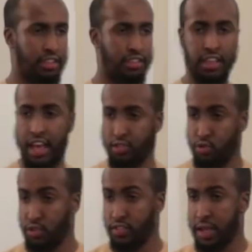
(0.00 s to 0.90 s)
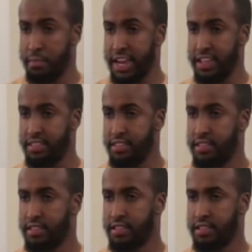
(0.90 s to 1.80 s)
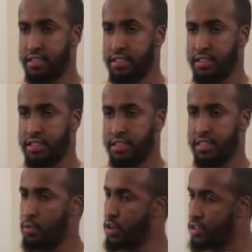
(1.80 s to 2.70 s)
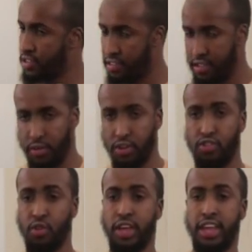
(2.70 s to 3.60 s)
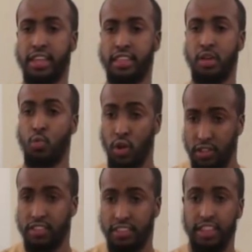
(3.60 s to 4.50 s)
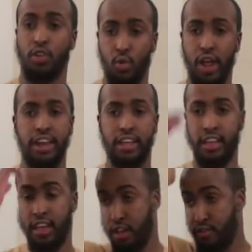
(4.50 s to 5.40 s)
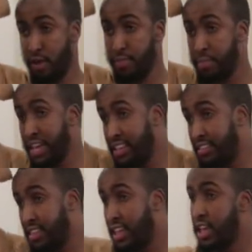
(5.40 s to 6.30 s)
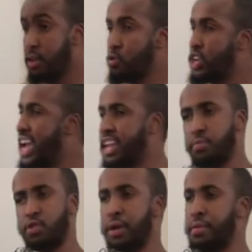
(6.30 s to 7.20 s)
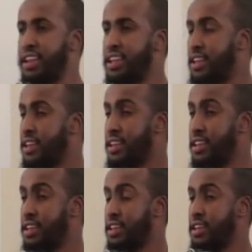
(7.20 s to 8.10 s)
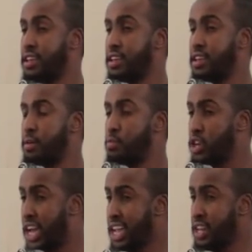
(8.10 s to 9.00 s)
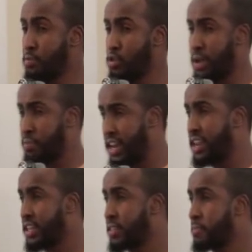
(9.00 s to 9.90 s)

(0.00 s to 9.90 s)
The students of the companions, they were not joking. They wanted to take the Quran. From them is Mujahid ibn Jabrin. Mujahid ibn Jabrin,